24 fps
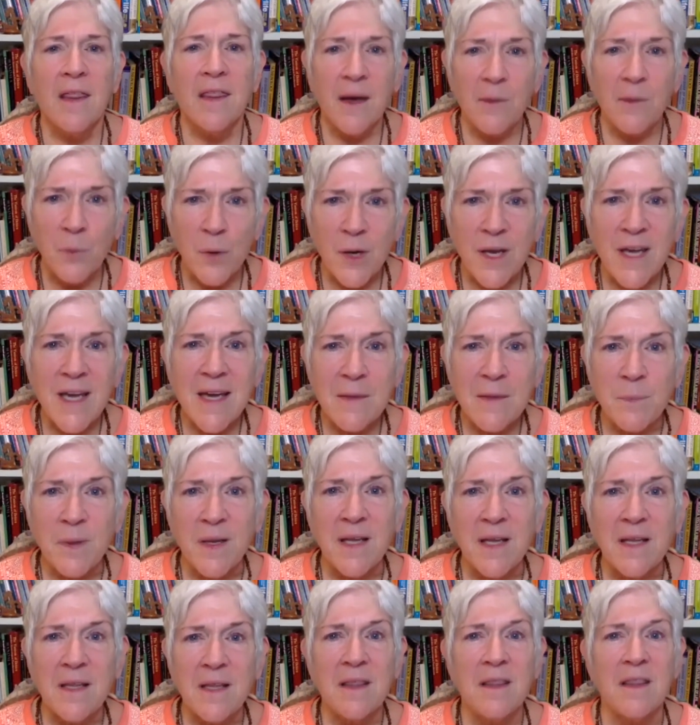that we can
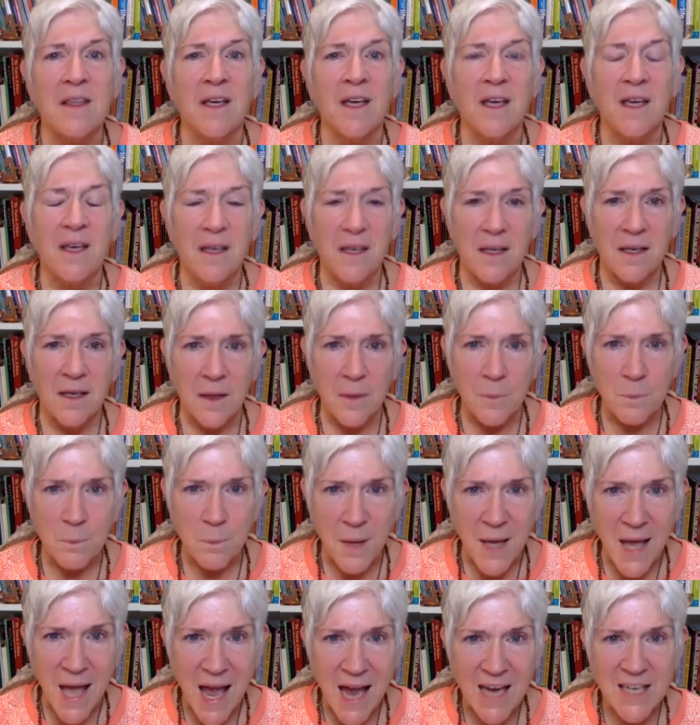be the
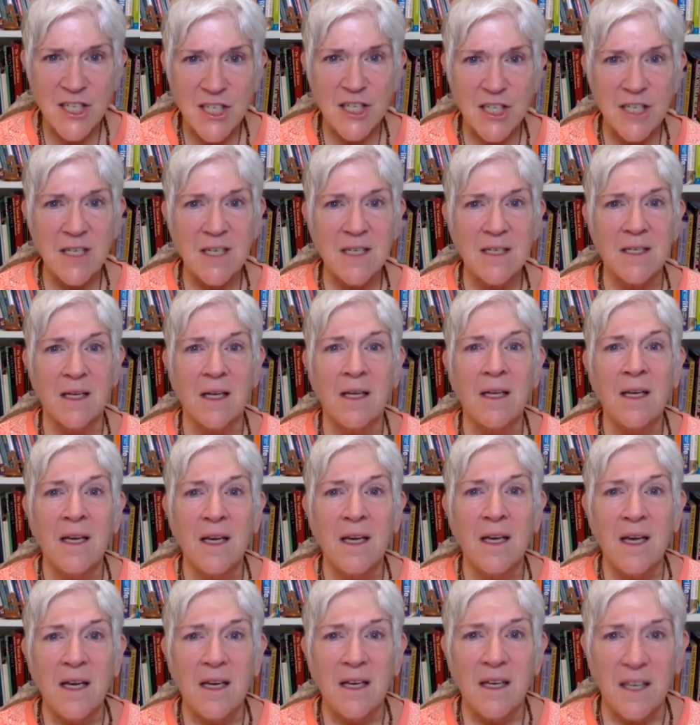compassionate,
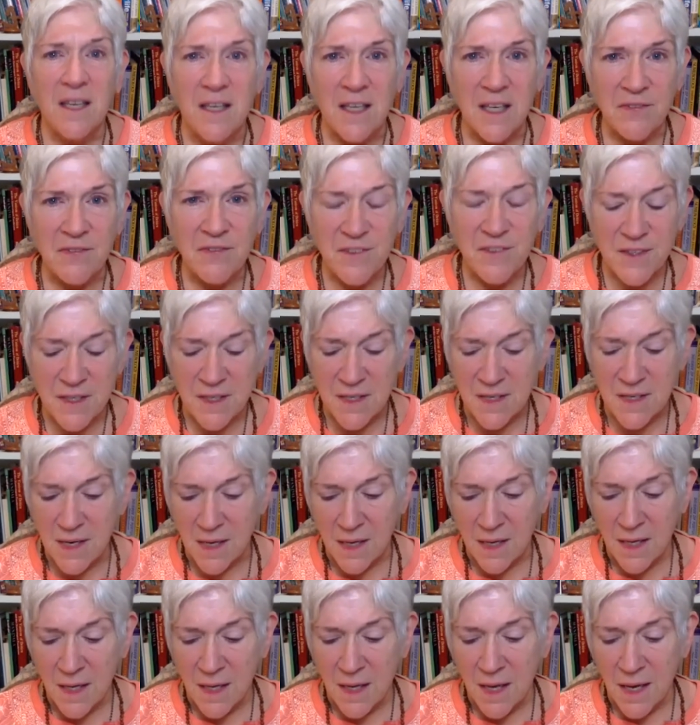gifted,
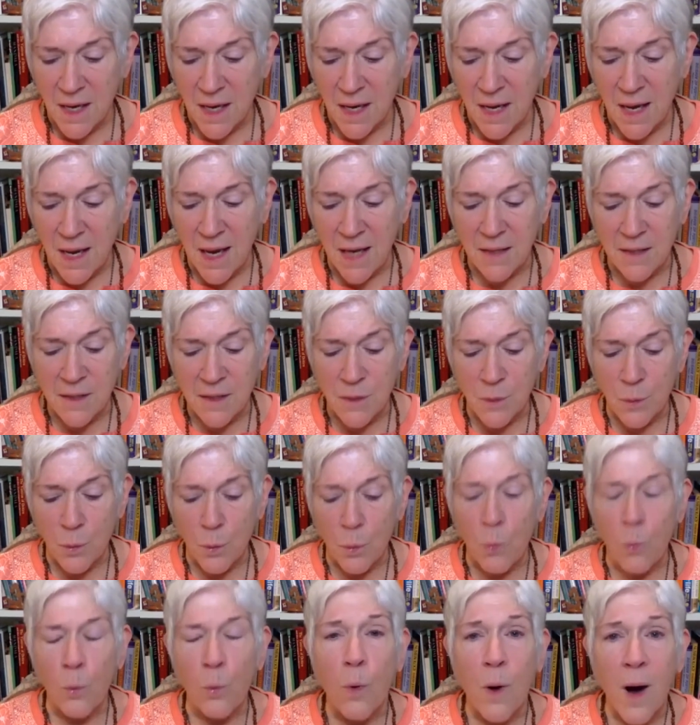and
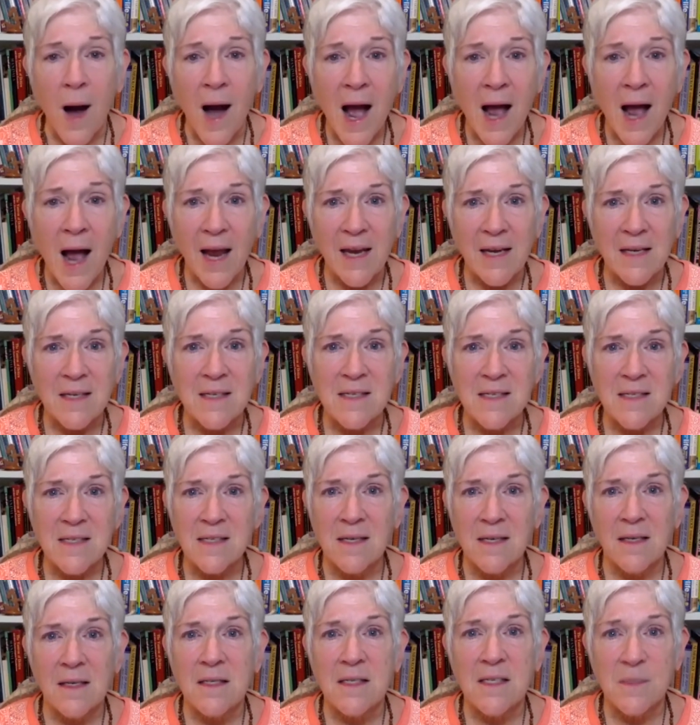
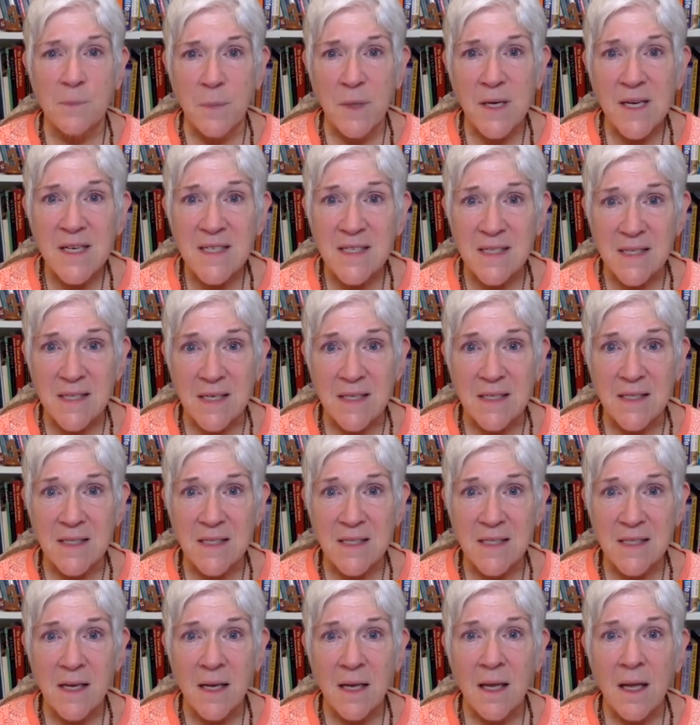wise
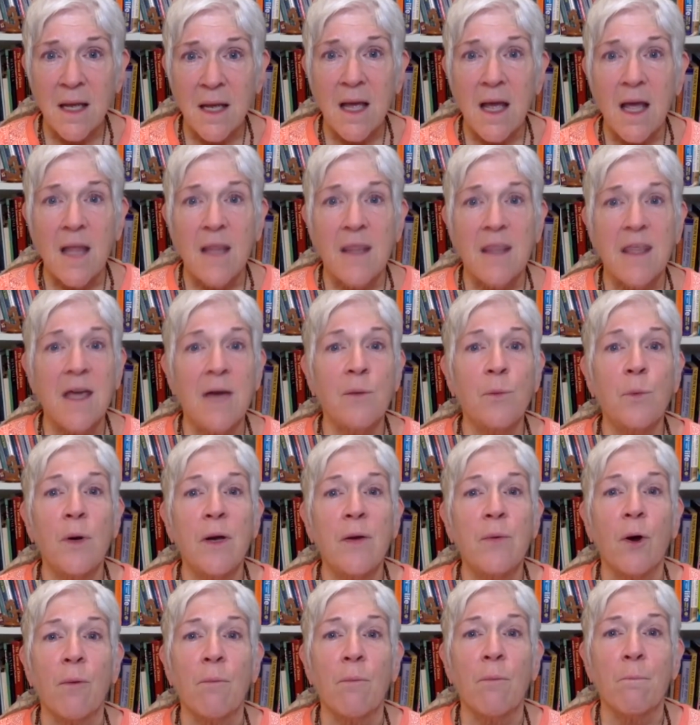species that
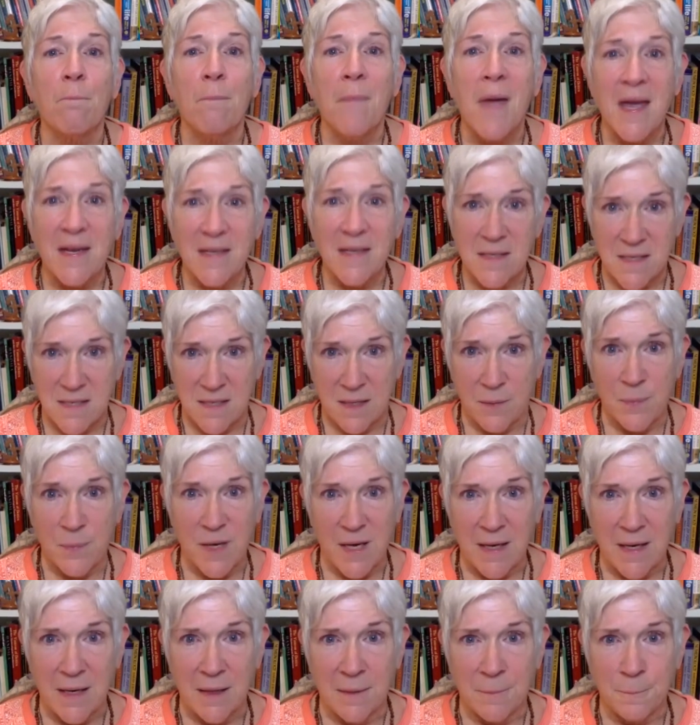we were meant to
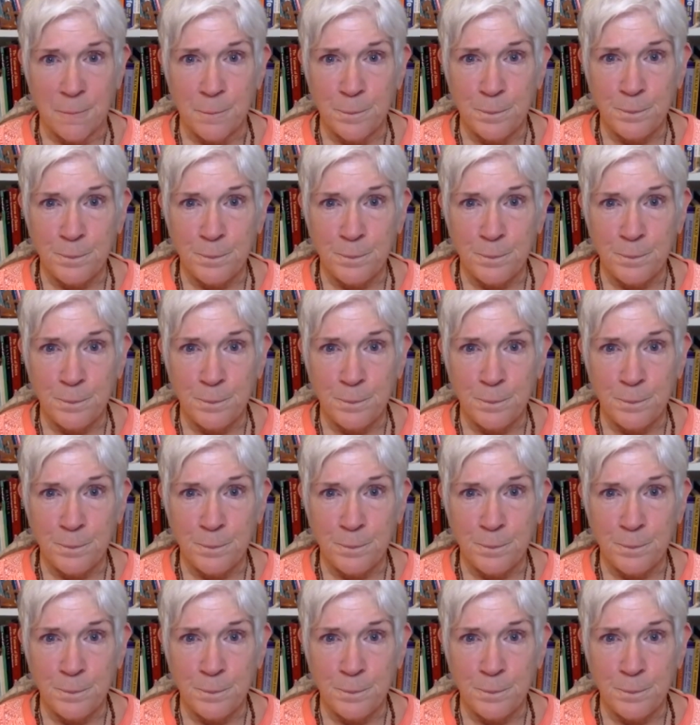be,